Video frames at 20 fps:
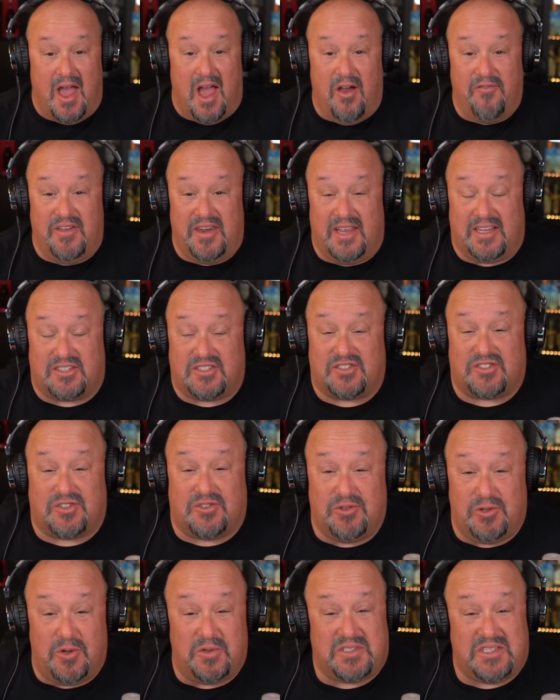of an
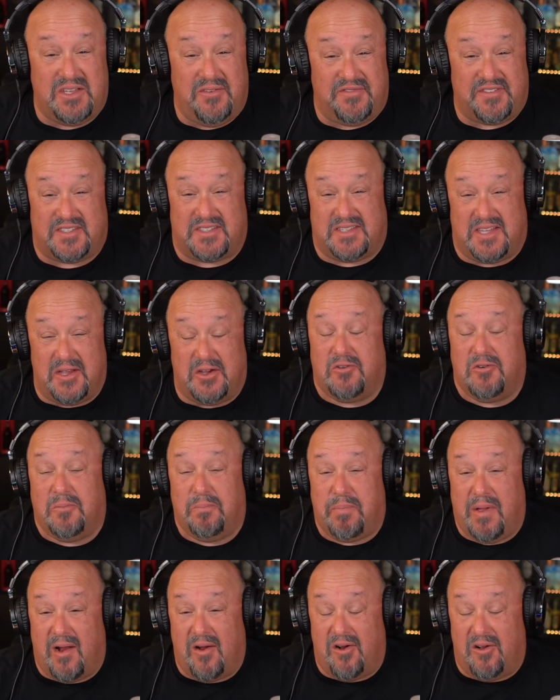exclusive
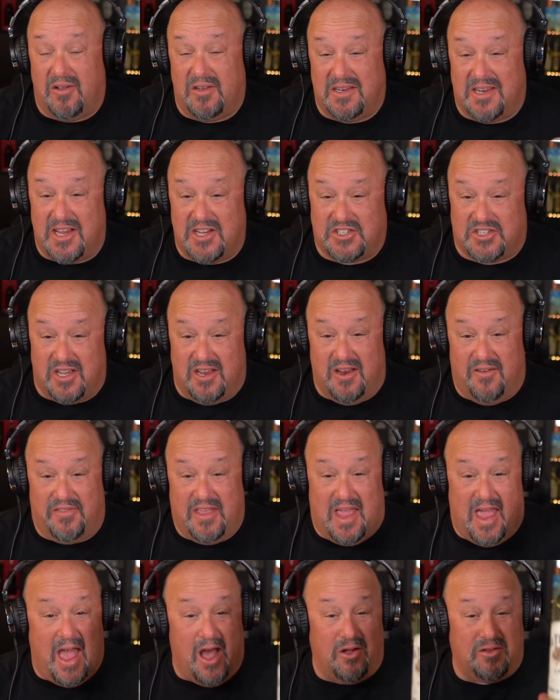single barrel edition of
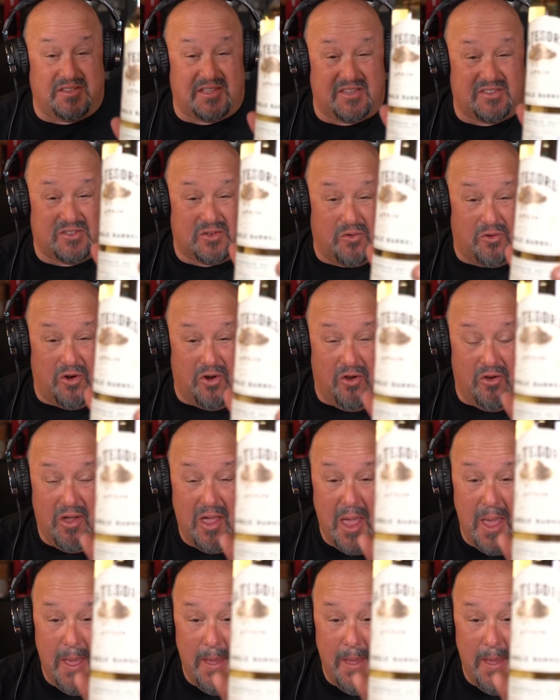the El Tesoro